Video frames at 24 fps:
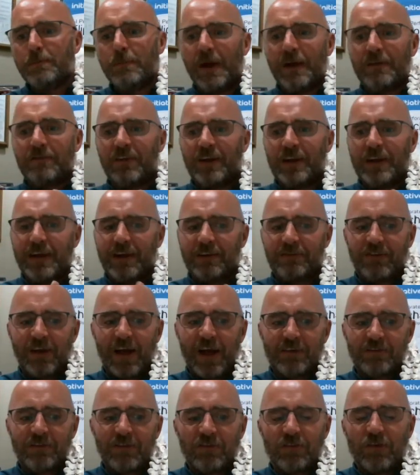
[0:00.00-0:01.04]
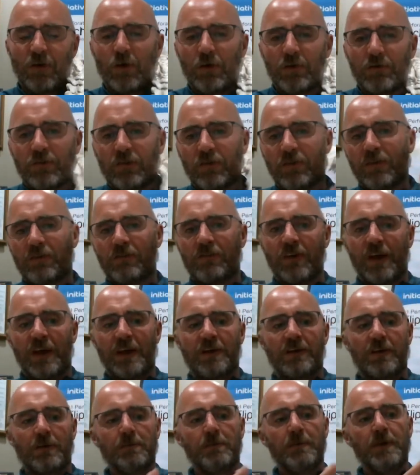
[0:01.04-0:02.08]
basically attaches onto the
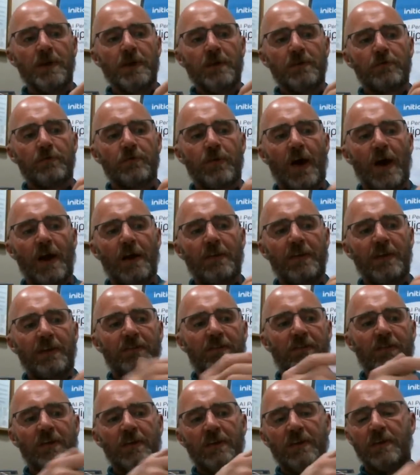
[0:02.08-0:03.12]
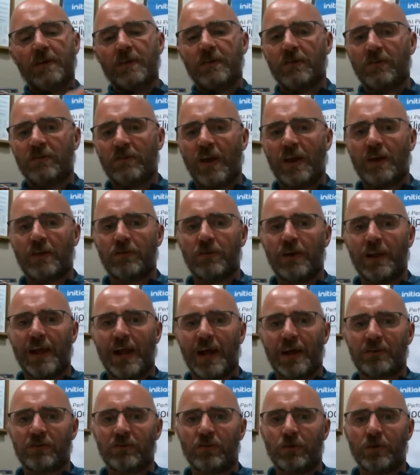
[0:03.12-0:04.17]
sacrum via these
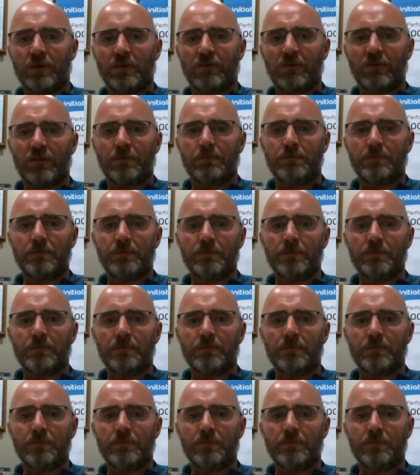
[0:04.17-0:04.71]
sacroiliac joints.